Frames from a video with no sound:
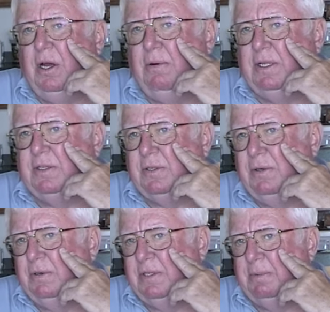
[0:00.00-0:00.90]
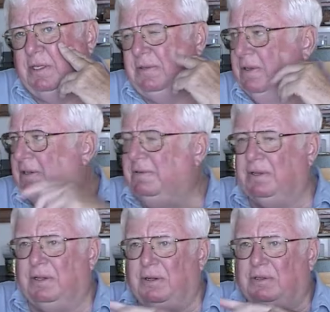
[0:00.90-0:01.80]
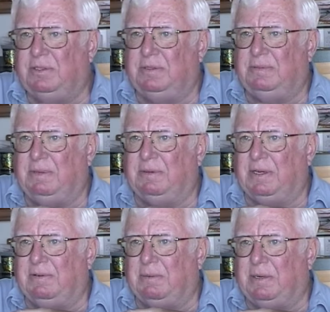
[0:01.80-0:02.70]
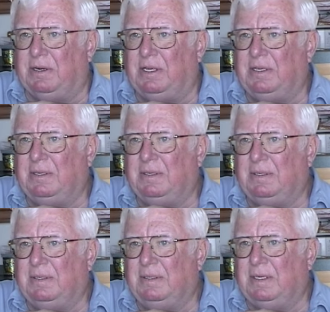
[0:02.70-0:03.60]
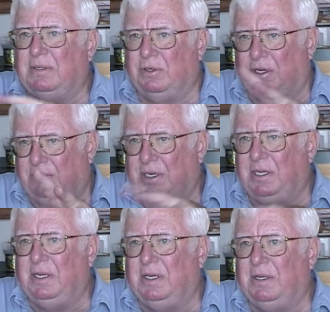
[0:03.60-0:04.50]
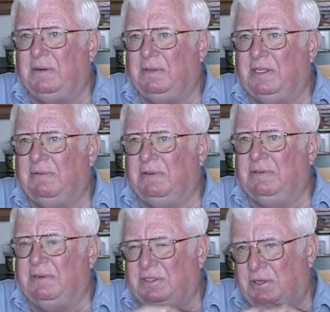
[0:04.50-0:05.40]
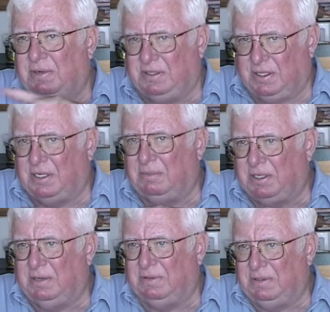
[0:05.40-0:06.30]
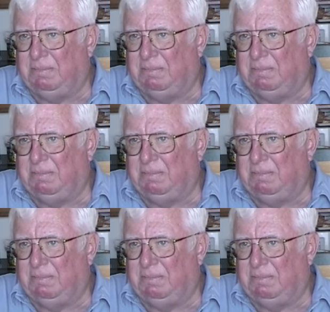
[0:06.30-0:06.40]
they all went to school. Some of these, these were the nurses but they were having a party, like Joy Green, you know, stuff. It was, well, she wasn't there, but there